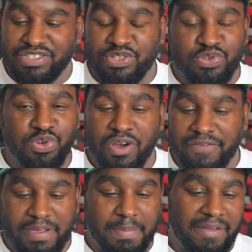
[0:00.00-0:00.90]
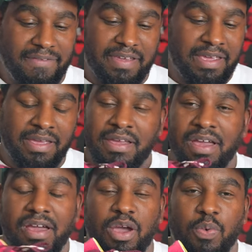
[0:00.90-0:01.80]
just do not fit my feet
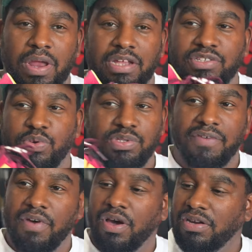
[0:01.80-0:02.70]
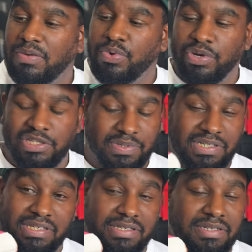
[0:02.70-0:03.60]
well at all, so I've hardly worn it, which
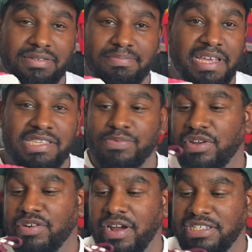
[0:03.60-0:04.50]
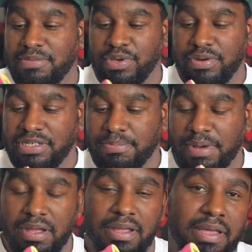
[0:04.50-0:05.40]
is makes me want to cry to be honest,
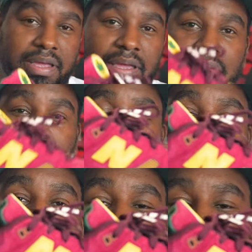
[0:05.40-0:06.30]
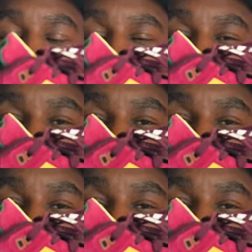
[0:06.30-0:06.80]
but it is what it is.